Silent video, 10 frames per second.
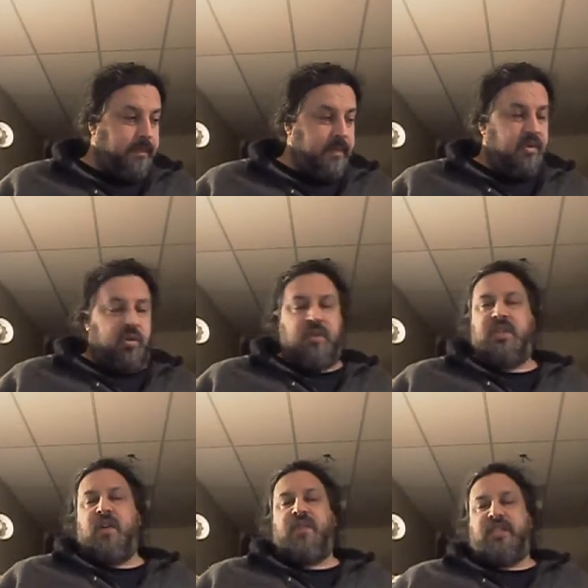sort of
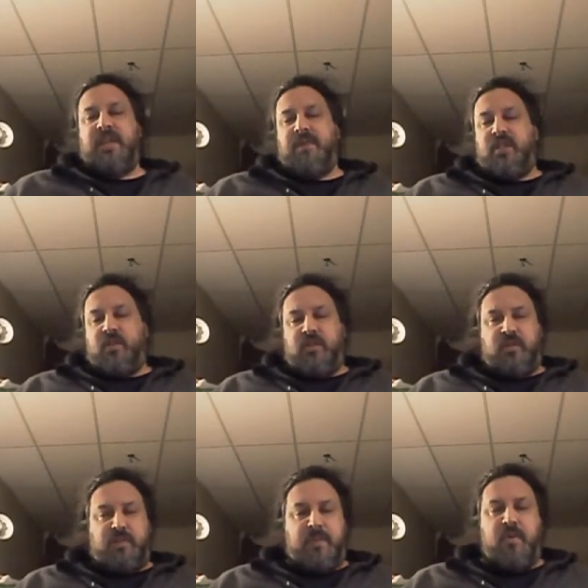self-esteem
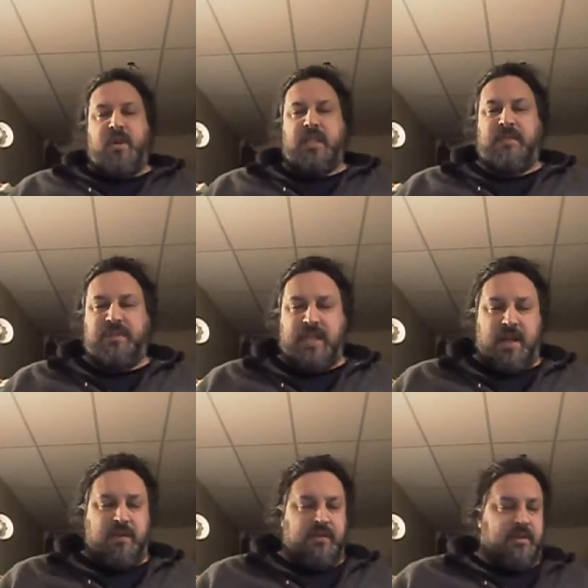issues, people who cut
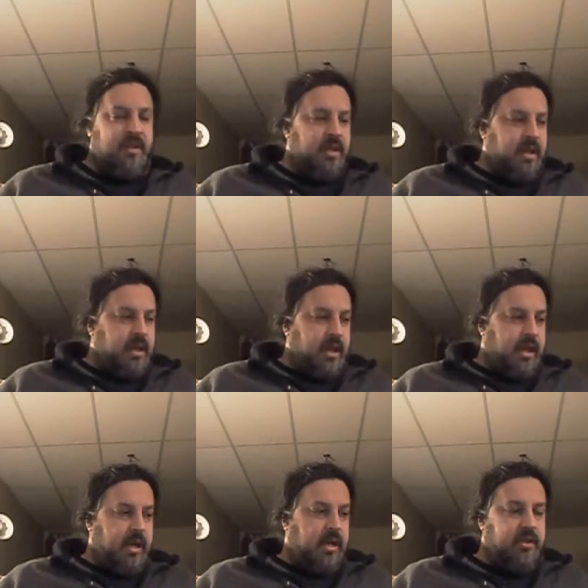themselves,
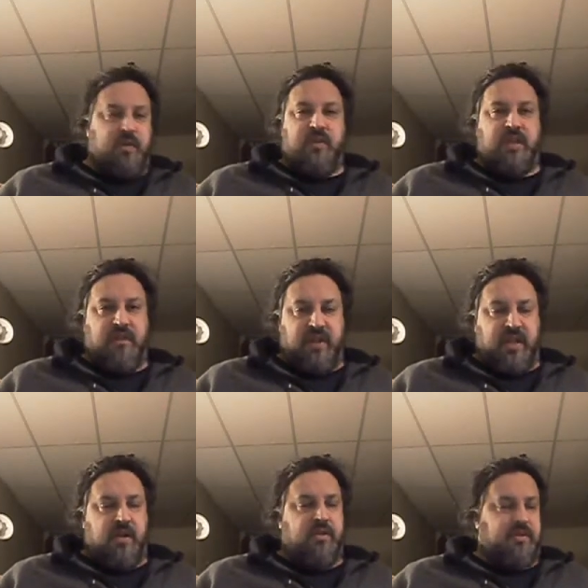suicide
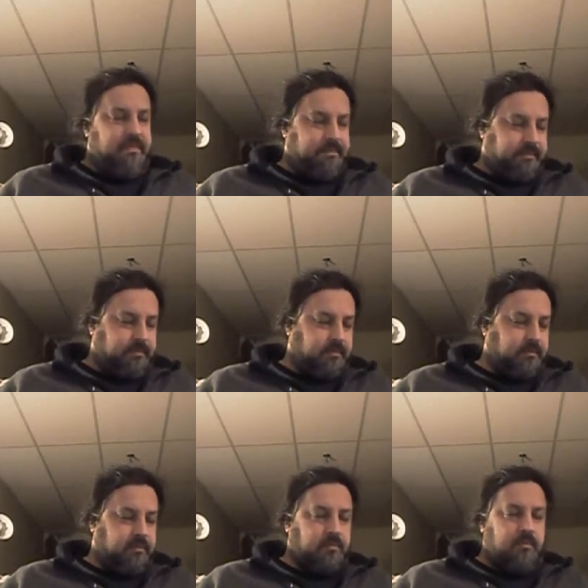videos.
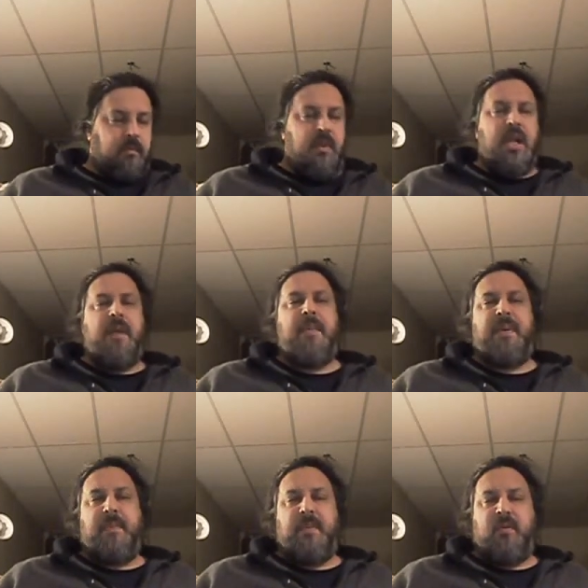
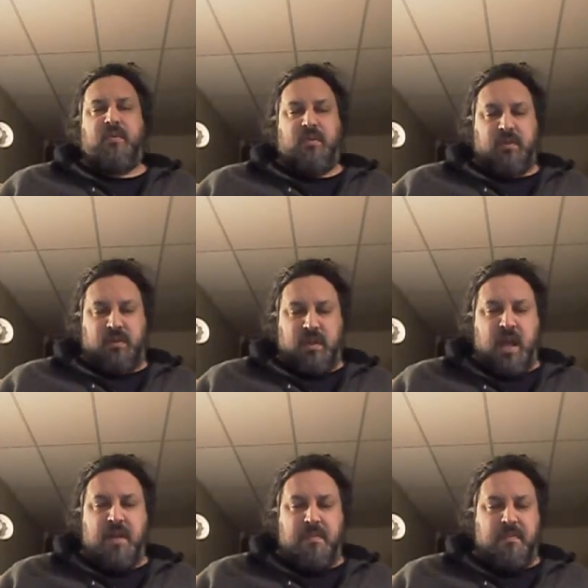Not that people
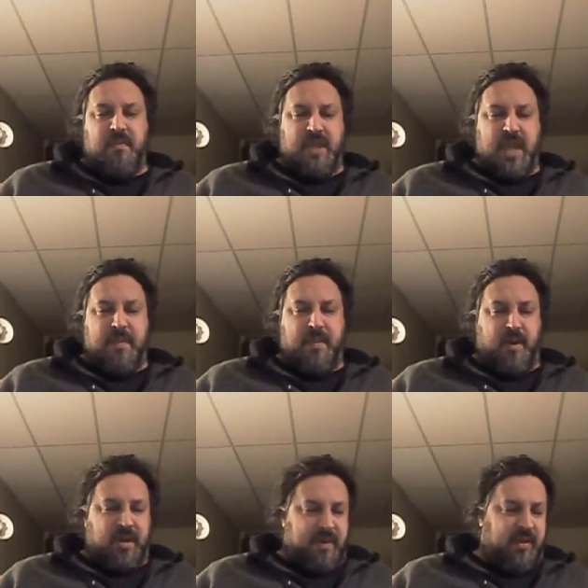
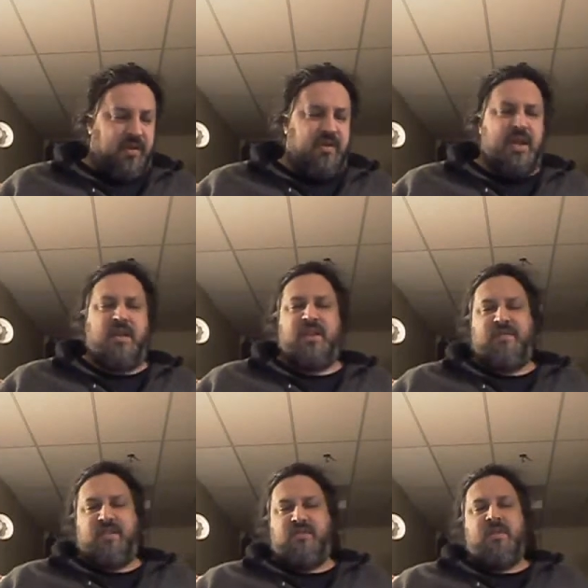are committing suicide on
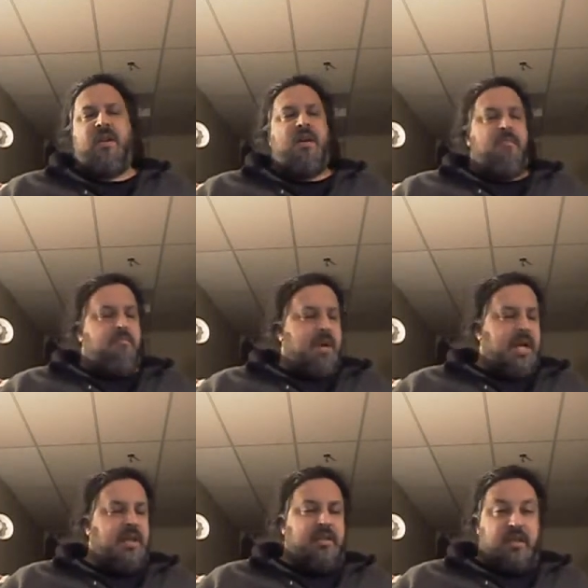these videos,
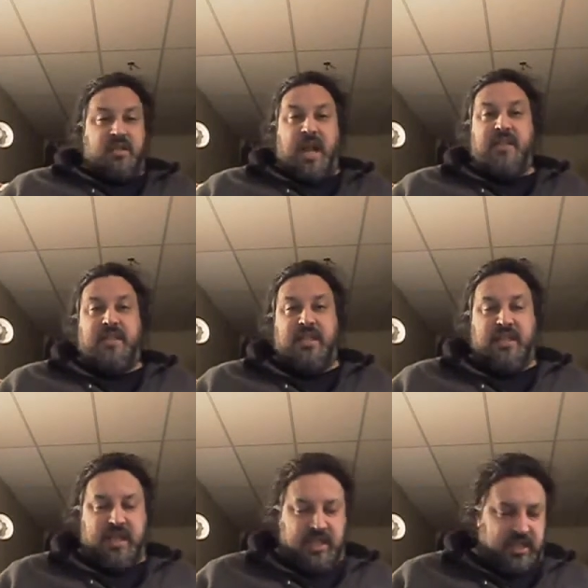but
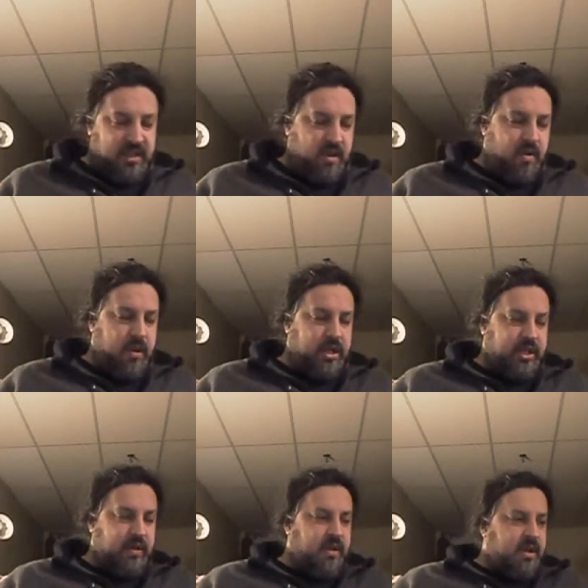discussing the whole issue.